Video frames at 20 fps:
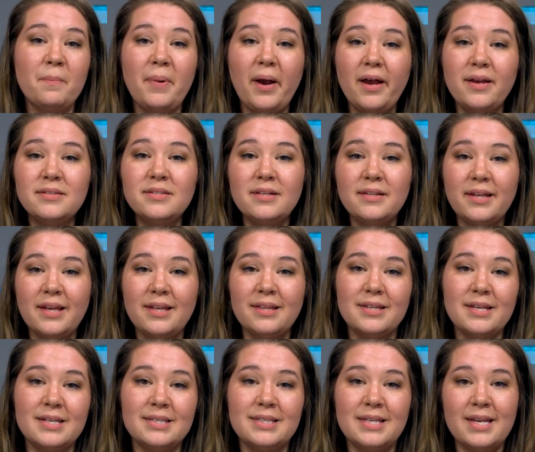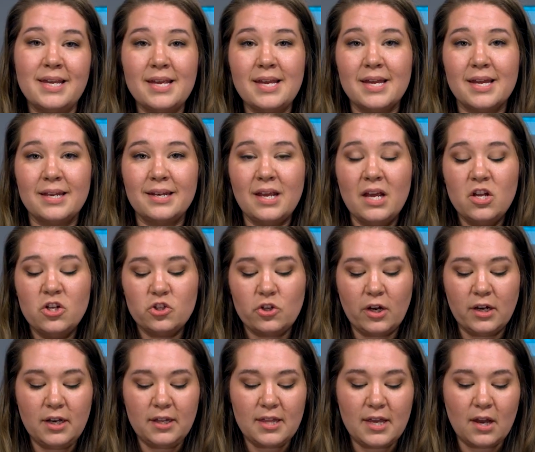puzzling these in,
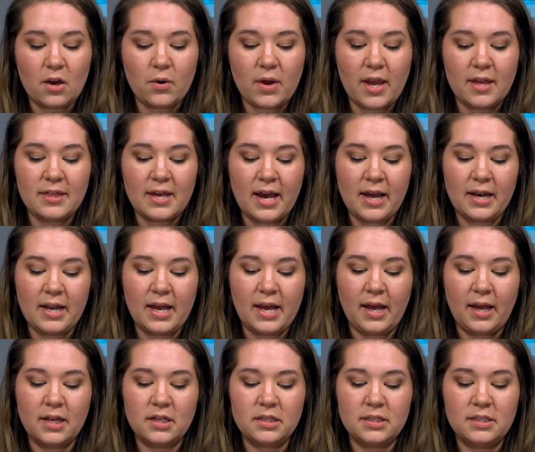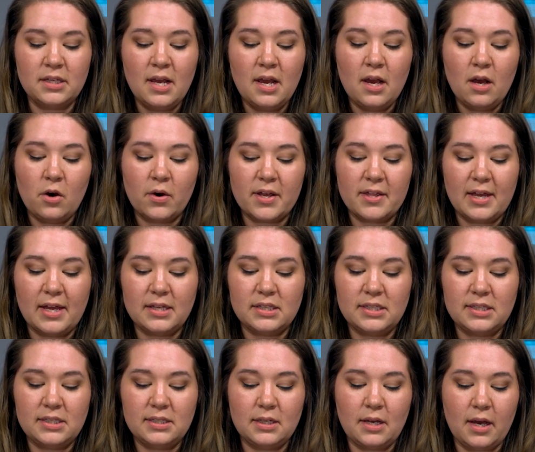trying to think, okay, that has
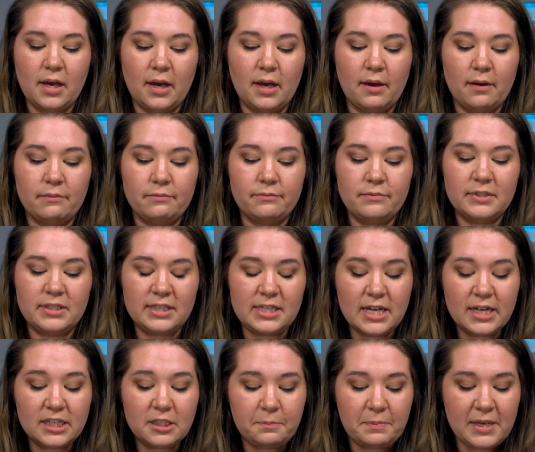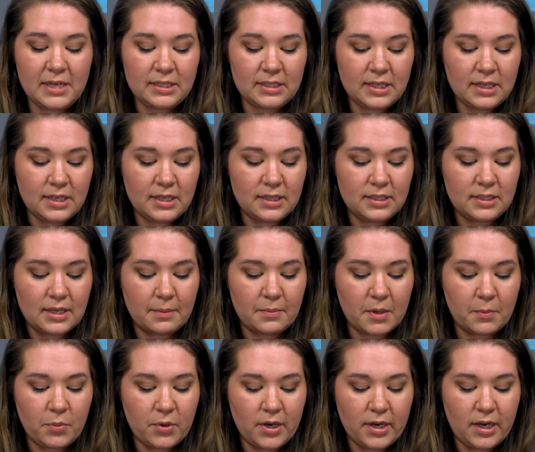6 pieces. I'm
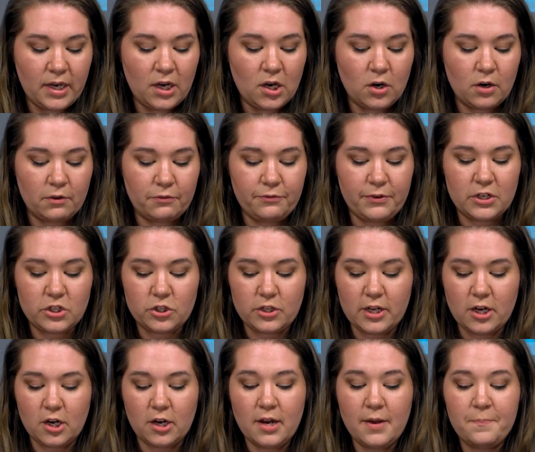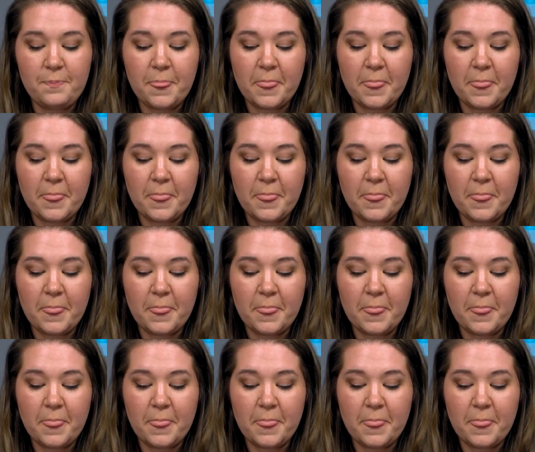gonna put it in here, it'll fish there.